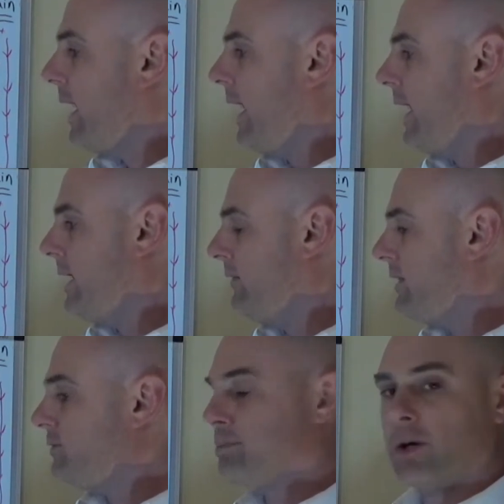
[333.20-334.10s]
And in
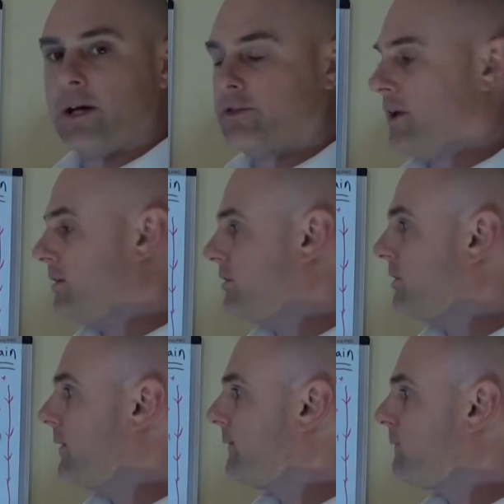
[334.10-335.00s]
this process,
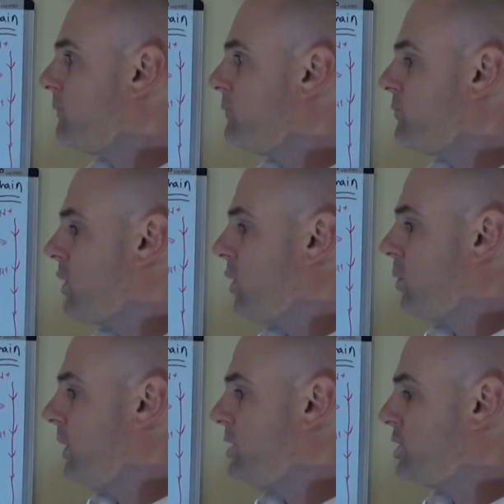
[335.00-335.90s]

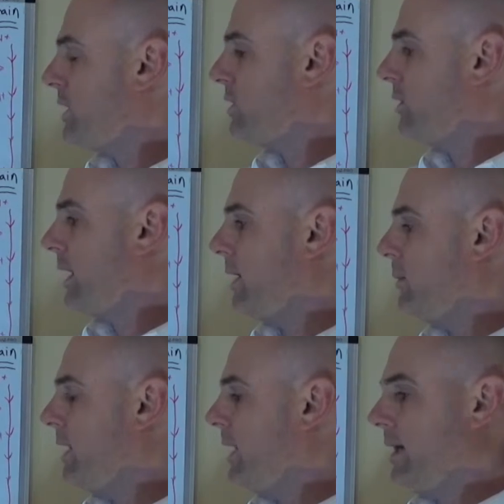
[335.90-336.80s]
we
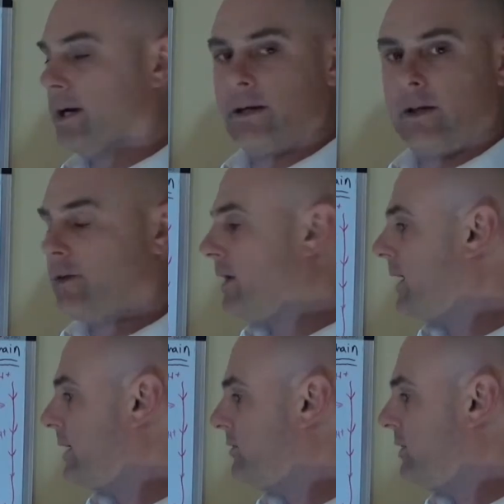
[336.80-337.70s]
need another
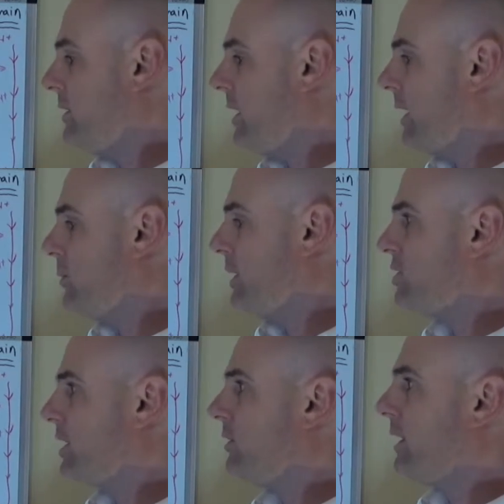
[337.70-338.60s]
niacin, and we
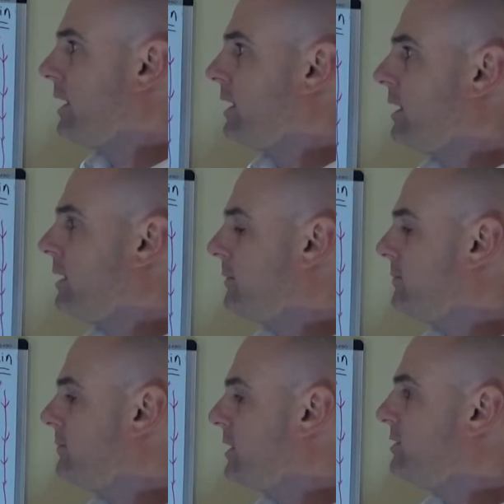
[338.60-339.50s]
generate
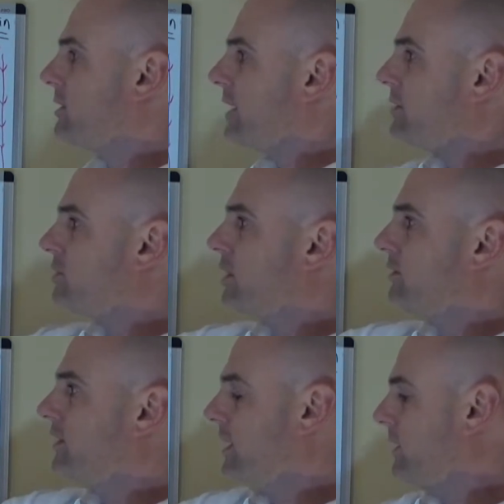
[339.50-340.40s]
these
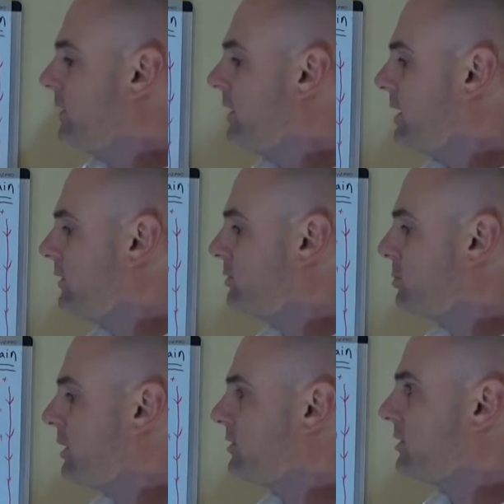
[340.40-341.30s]
electrons here in this
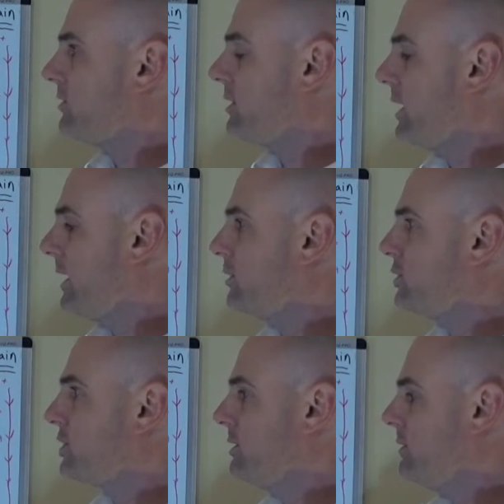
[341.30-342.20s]
process and
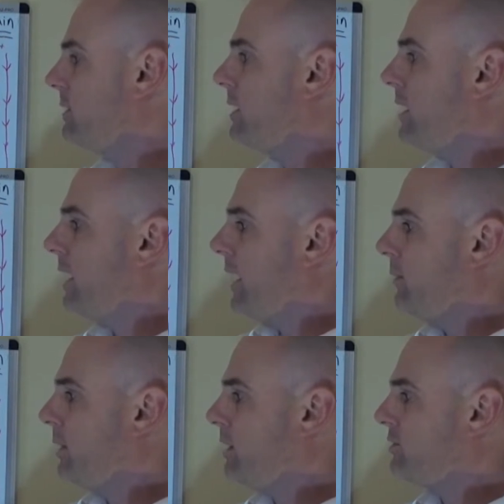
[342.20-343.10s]
hydrogen.
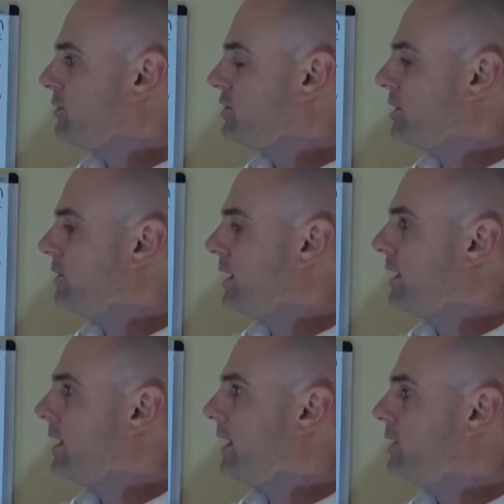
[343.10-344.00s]
And we also generate
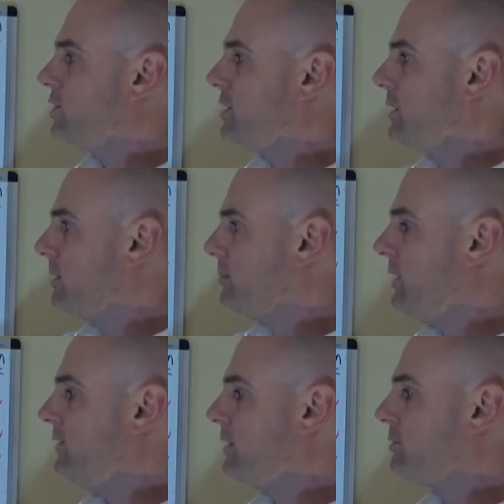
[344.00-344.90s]
a hydrogen in the
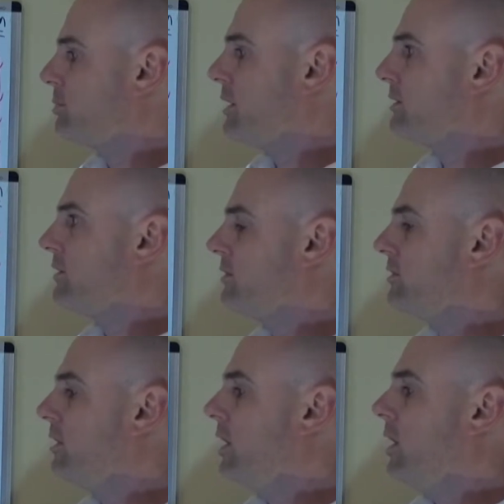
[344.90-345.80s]
previous
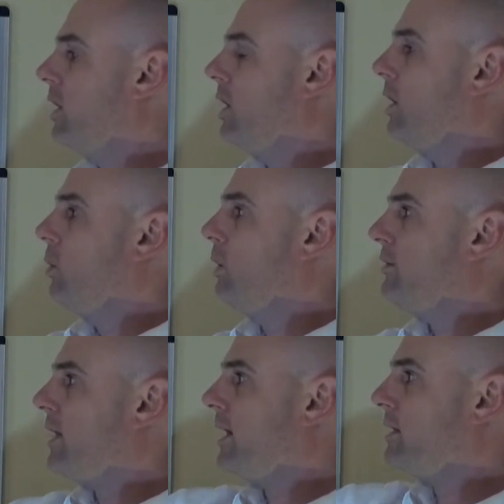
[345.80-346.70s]
process with
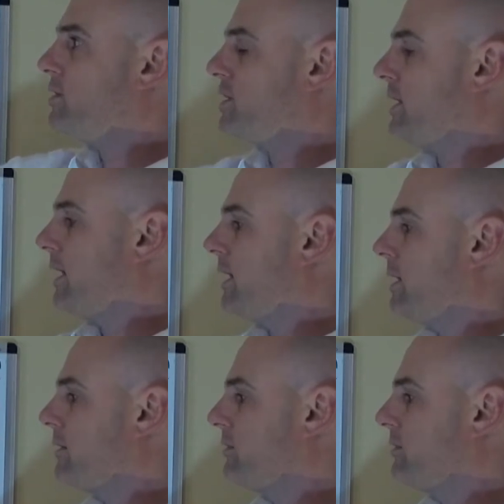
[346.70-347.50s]
a hydrogen ion.